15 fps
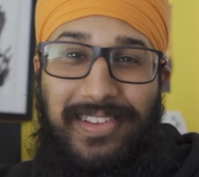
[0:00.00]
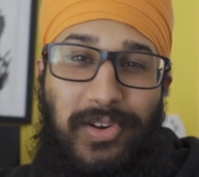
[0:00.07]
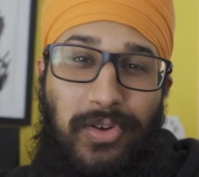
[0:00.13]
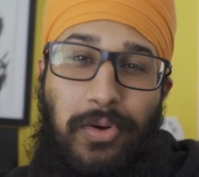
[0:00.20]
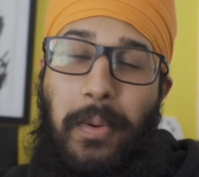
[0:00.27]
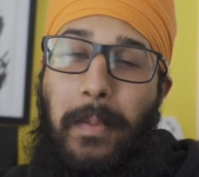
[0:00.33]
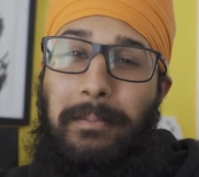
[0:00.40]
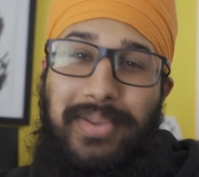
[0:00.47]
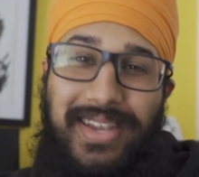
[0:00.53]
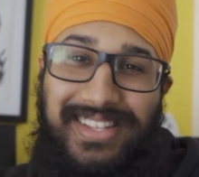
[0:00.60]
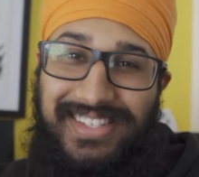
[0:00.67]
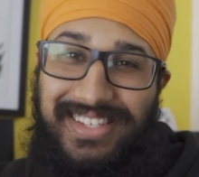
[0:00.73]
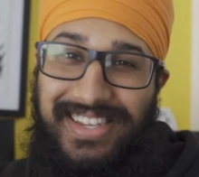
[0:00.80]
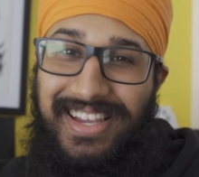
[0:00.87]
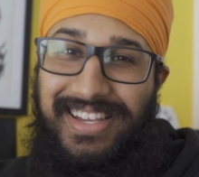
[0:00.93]
little
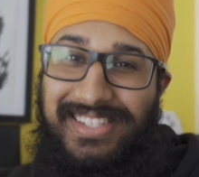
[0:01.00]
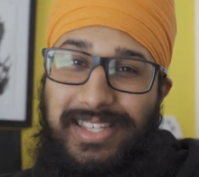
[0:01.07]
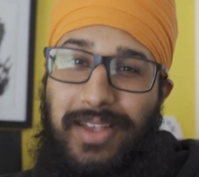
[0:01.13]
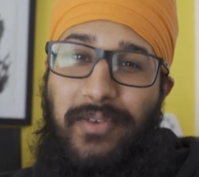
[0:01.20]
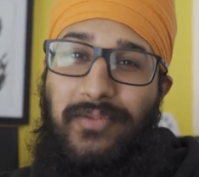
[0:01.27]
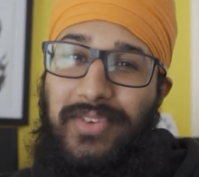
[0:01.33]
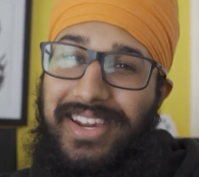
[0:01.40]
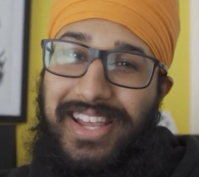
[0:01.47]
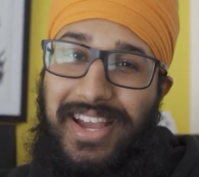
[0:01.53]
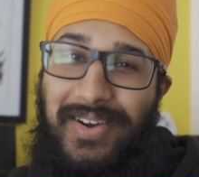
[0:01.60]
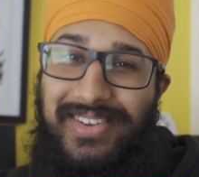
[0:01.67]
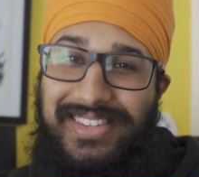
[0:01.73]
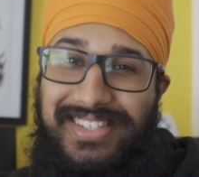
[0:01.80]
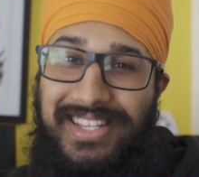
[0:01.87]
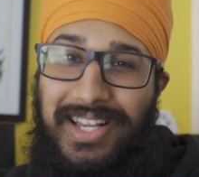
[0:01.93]
BTS video
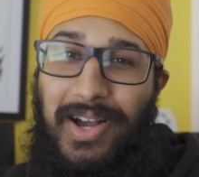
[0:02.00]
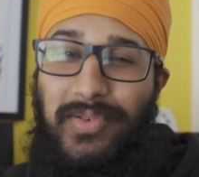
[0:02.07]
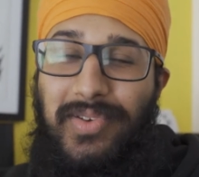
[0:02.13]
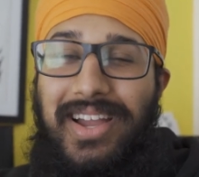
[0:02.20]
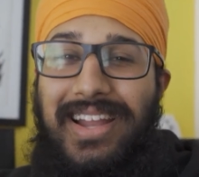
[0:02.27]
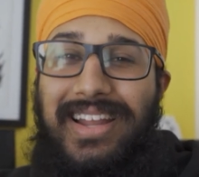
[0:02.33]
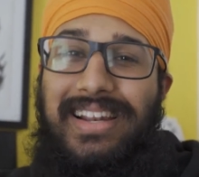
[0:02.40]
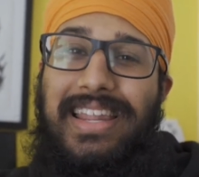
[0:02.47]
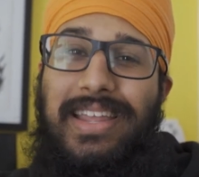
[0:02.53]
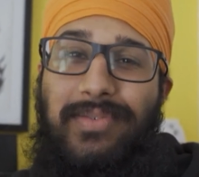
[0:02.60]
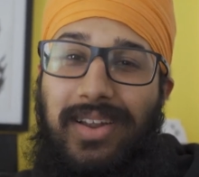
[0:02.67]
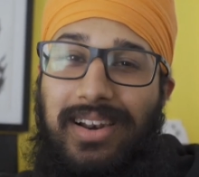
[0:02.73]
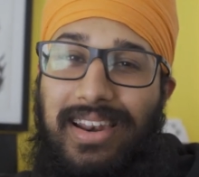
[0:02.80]
itself. Leave a